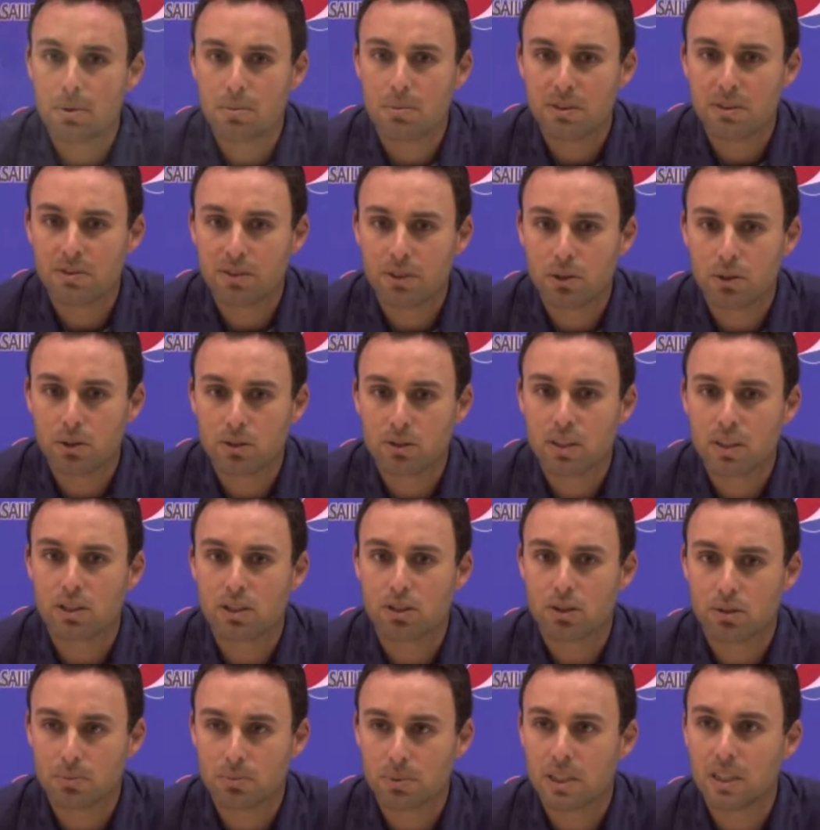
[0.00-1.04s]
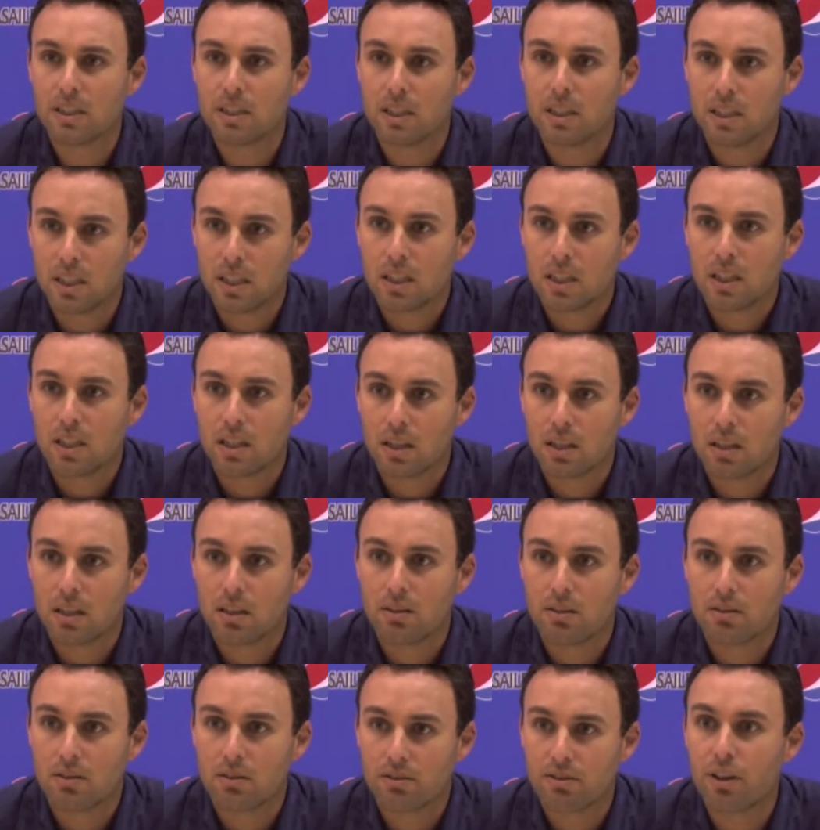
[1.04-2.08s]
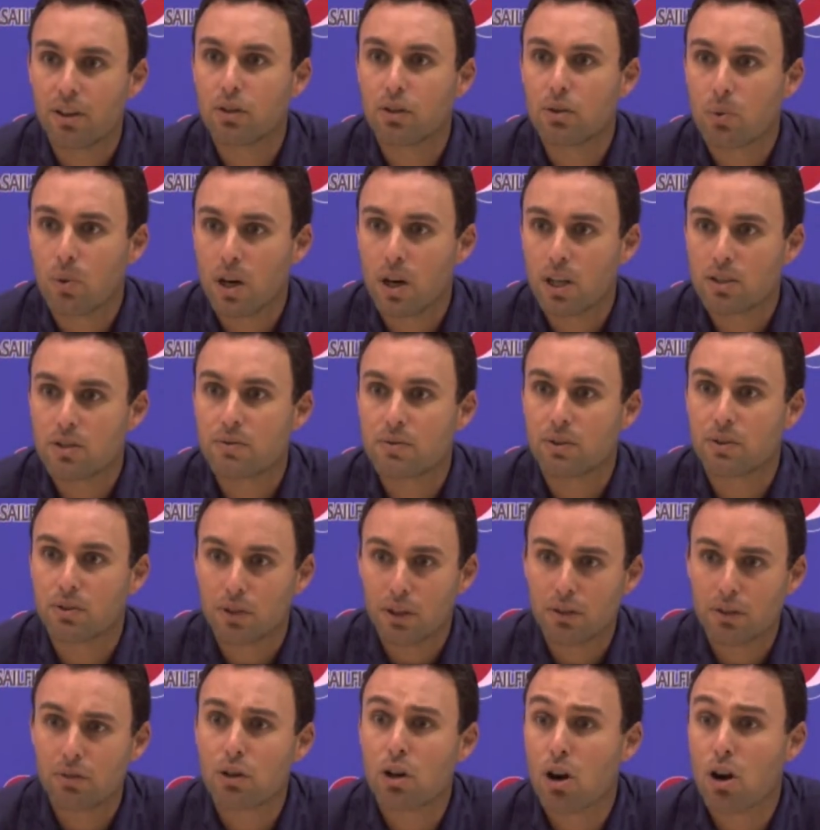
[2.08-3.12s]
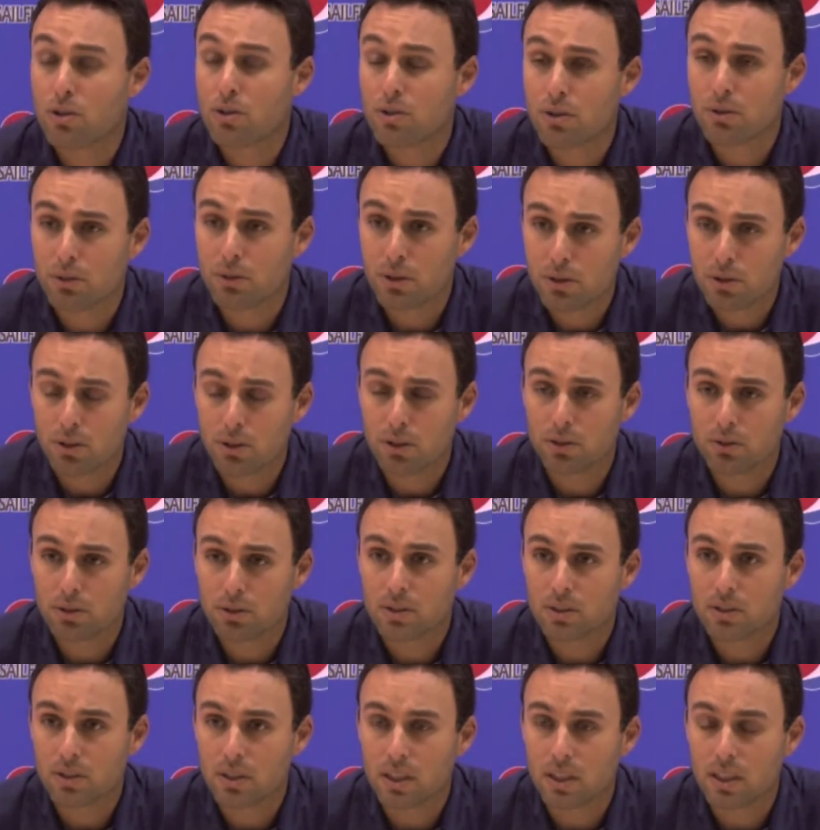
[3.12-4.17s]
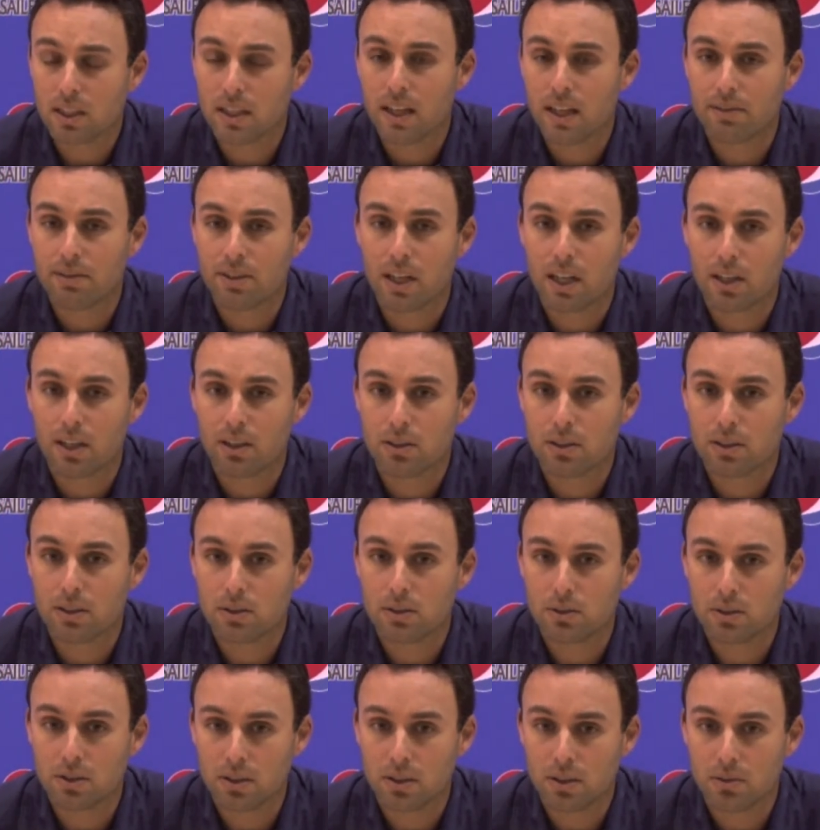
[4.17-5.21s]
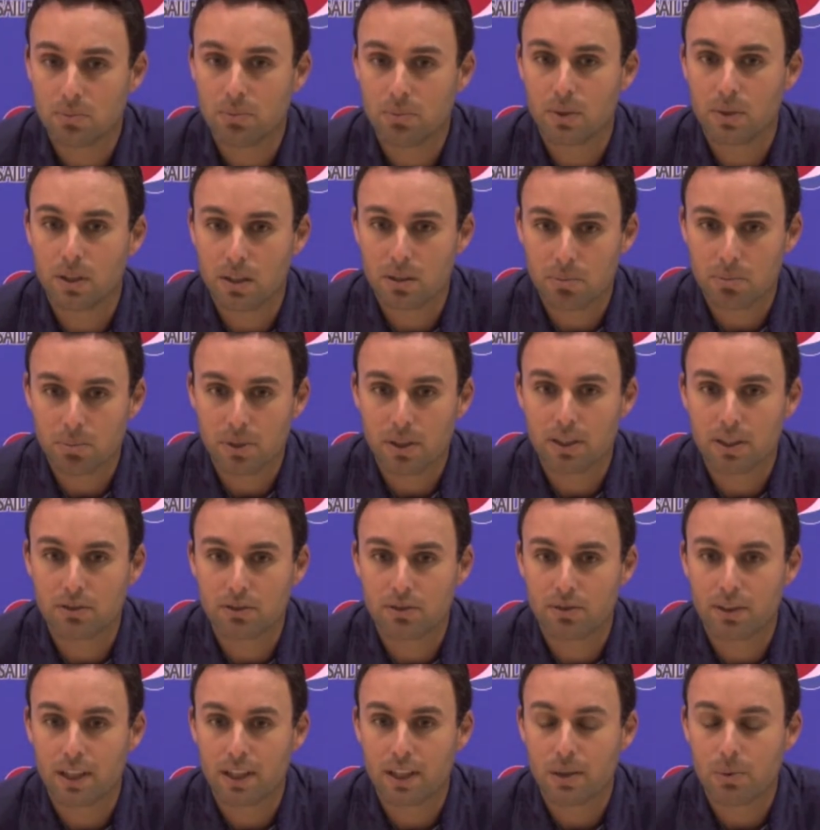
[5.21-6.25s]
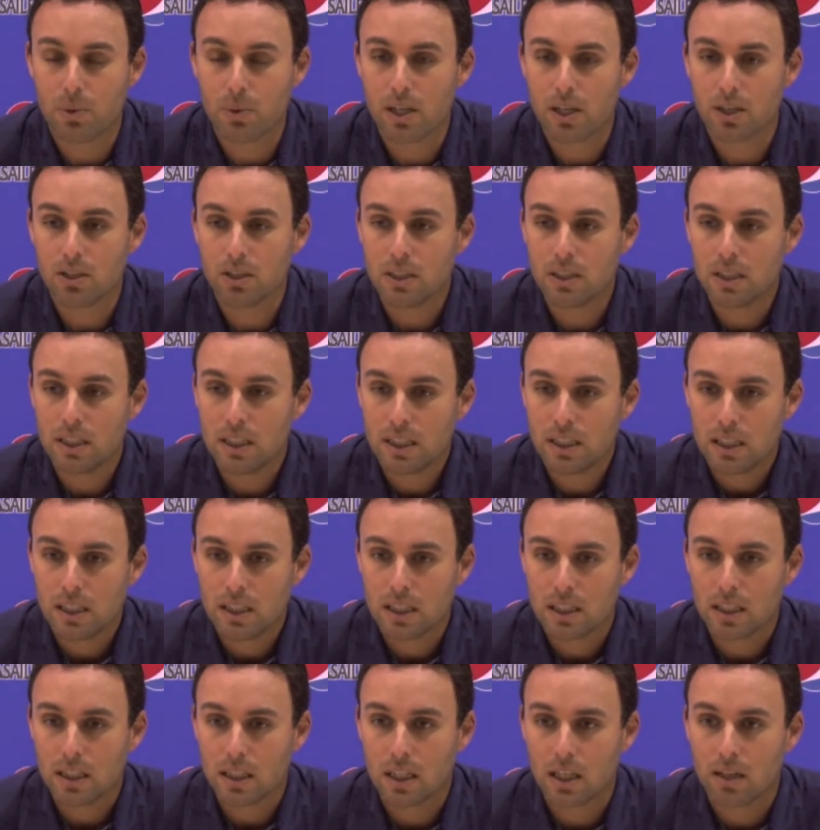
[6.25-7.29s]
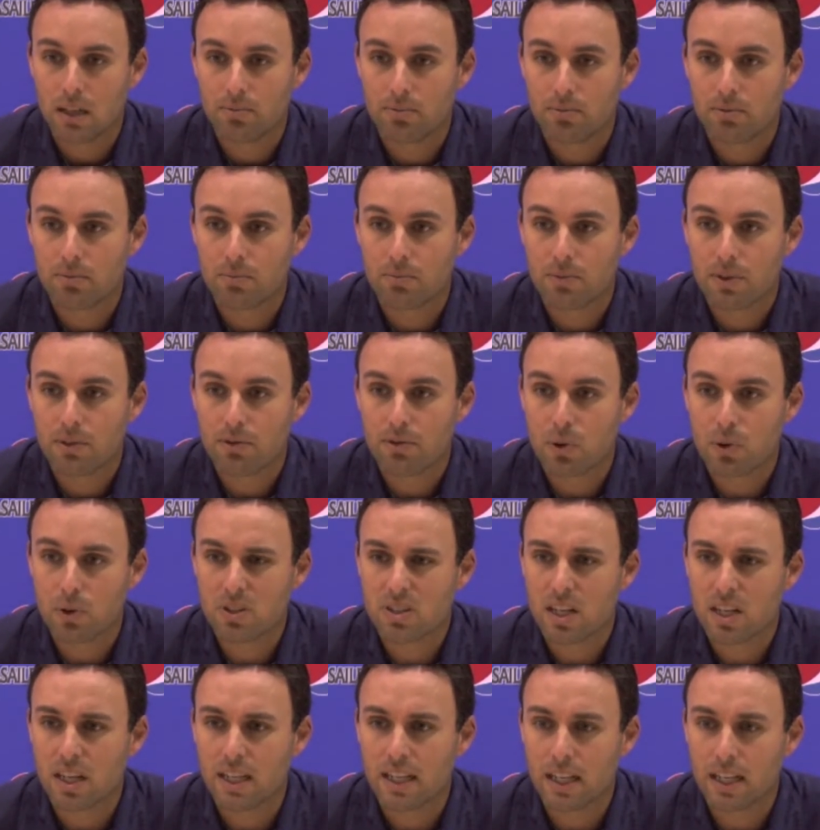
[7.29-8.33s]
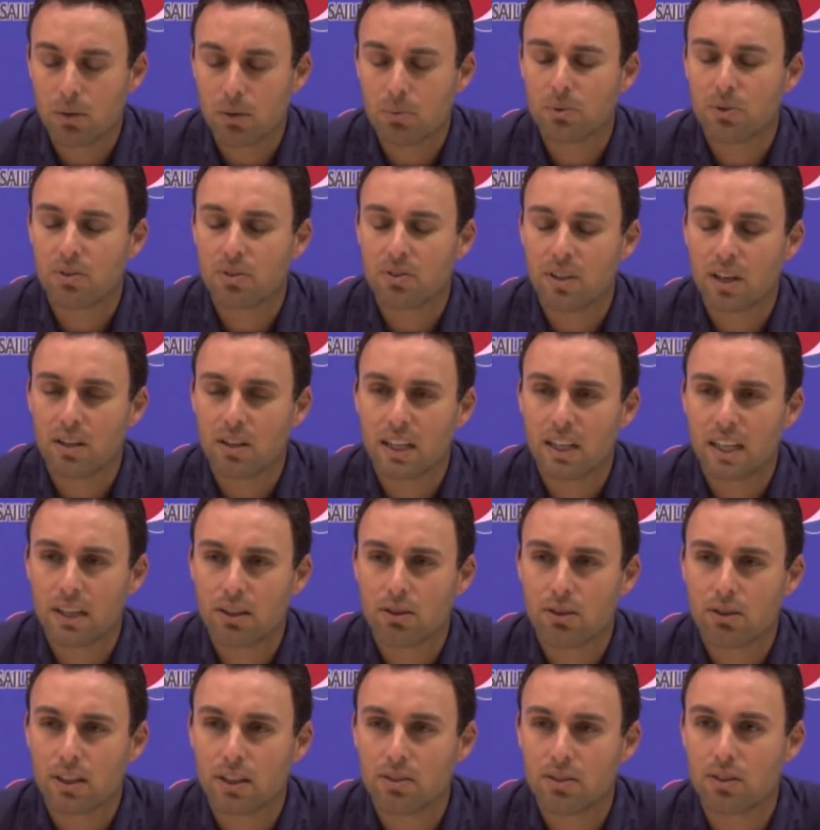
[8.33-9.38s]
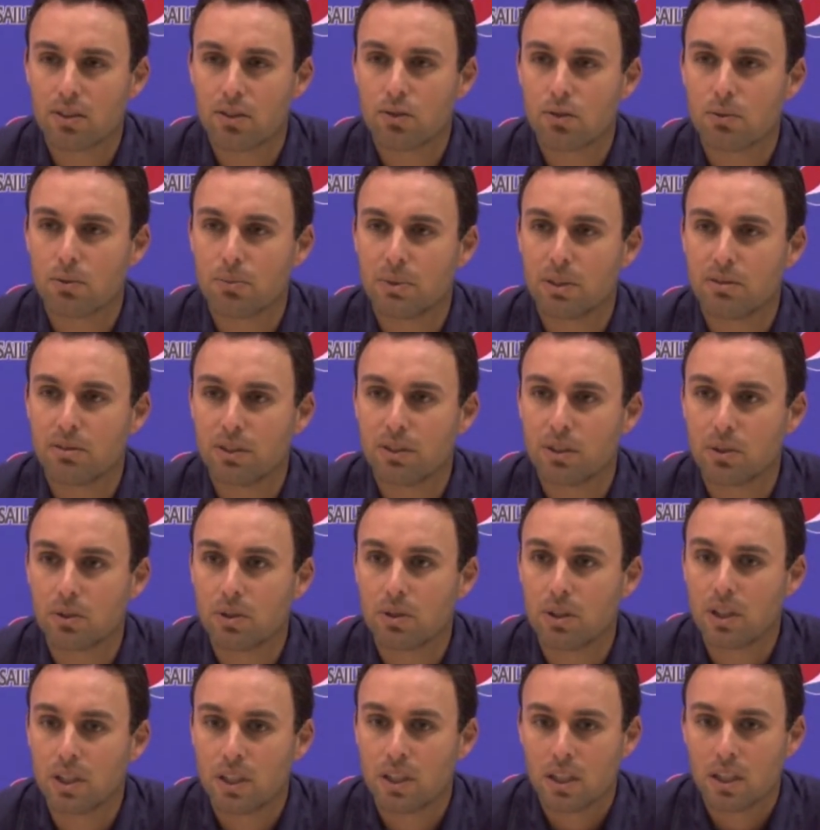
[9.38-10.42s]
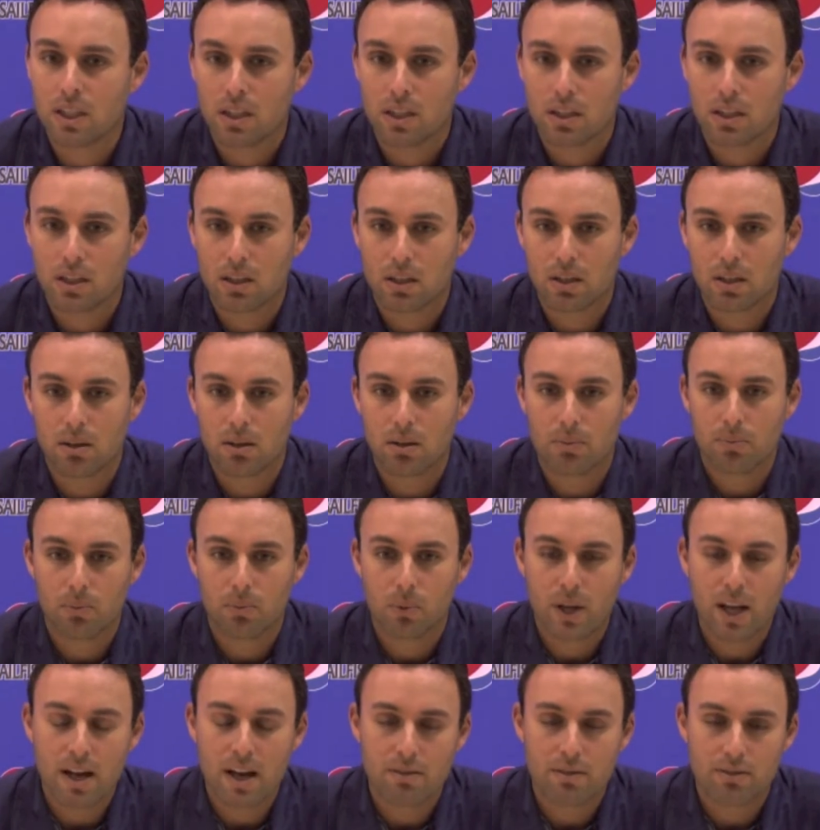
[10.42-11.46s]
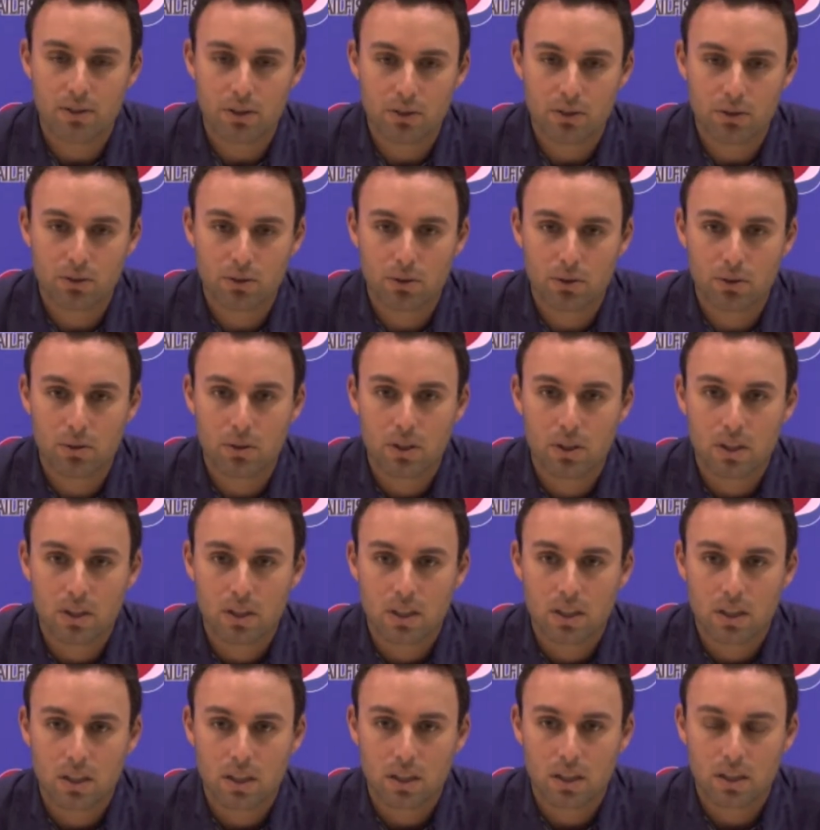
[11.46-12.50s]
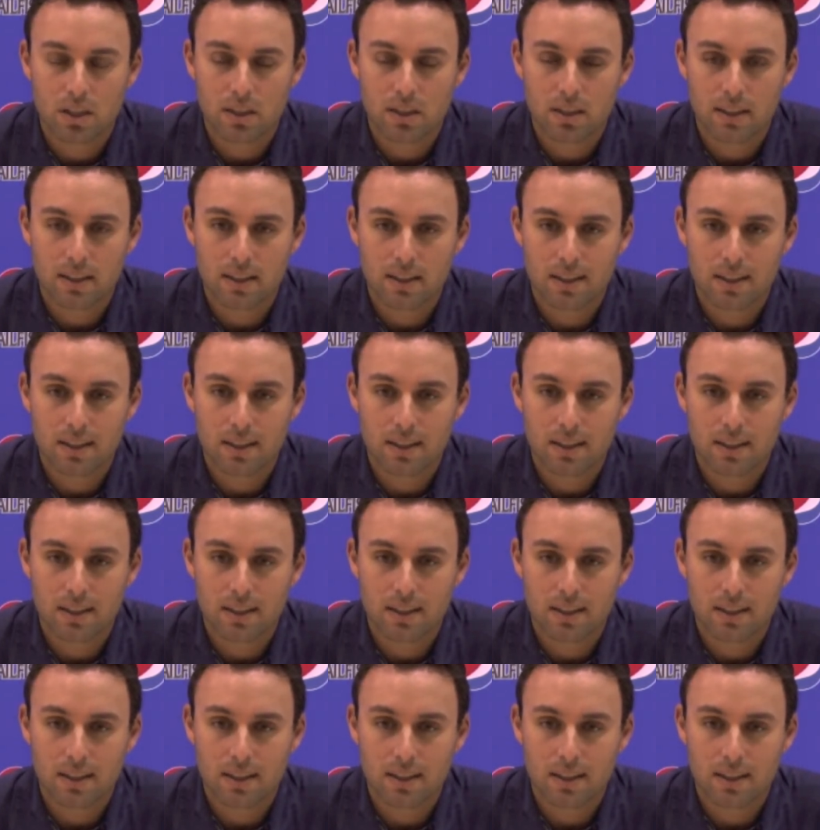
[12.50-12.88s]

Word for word: of midfielders that should be uh, fun to watch in, in regards to returners. Uh, Kevin Ireland, he, he, he, plays very well. Um, Forrest kind of helps us out, anchor that central midfield. Uh, we have also uh,